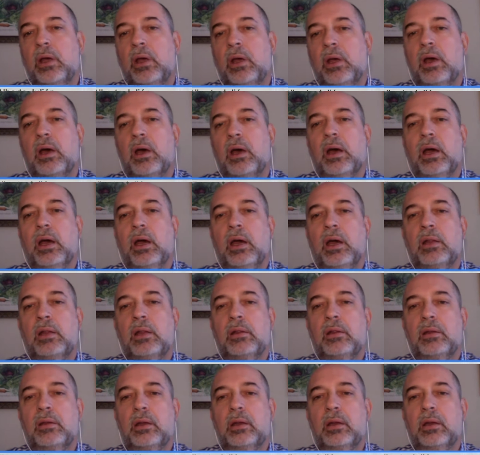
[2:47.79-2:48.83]
and
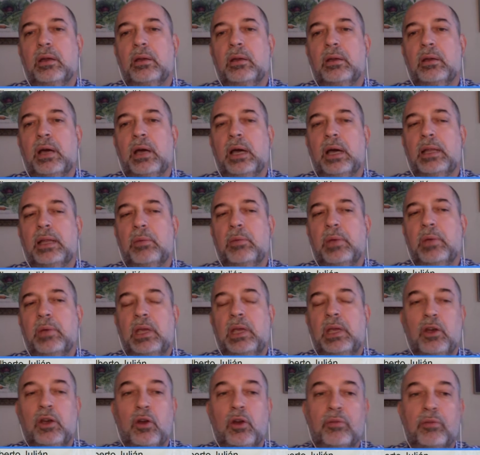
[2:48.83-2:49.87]
at the beginning
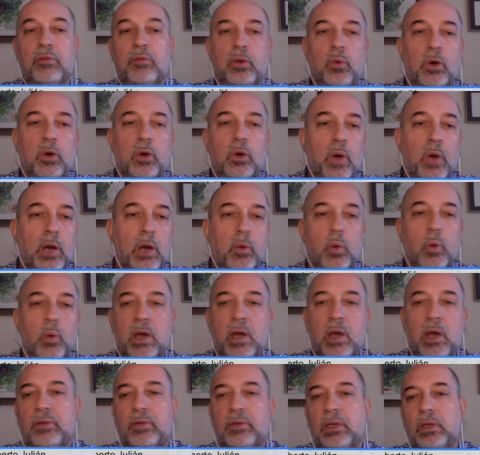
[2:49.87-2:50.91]
of the World Wide Web
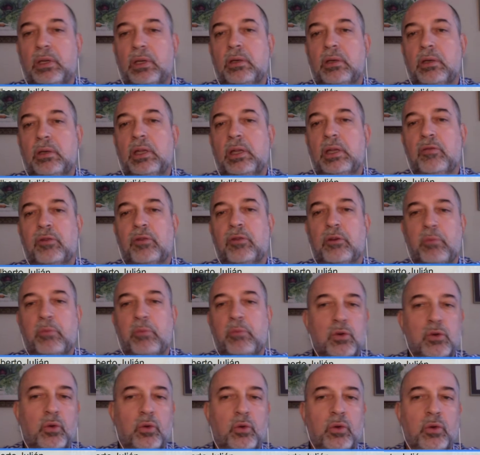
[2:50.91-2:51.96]
in information
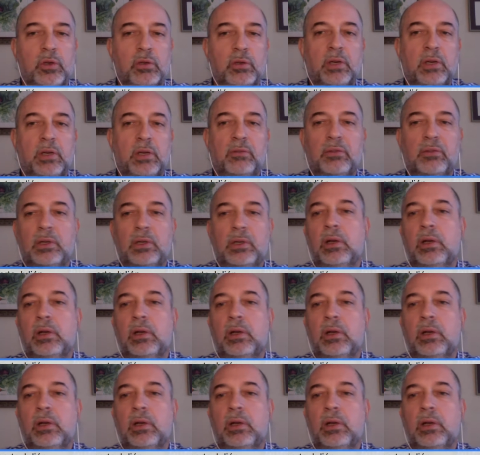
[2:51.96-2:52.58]
retrieval,